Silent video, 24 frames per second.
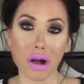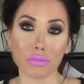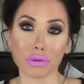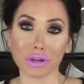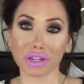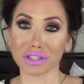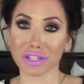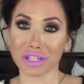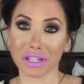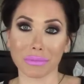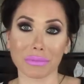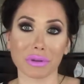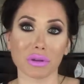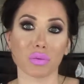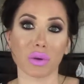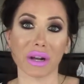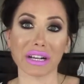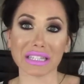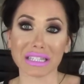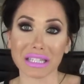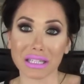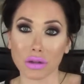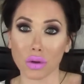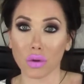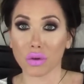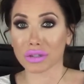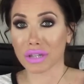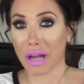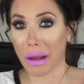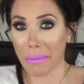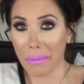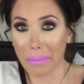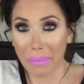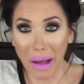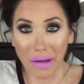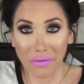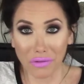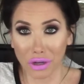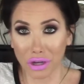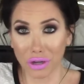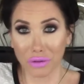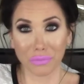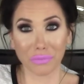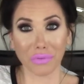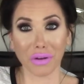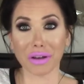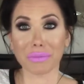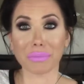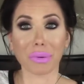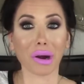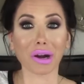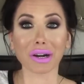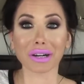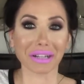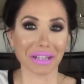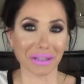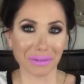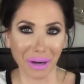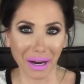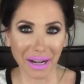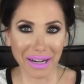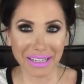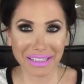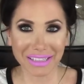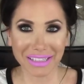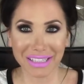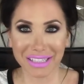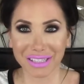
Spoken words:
We're just gonna be wasted the whole time and have a good fun party, right?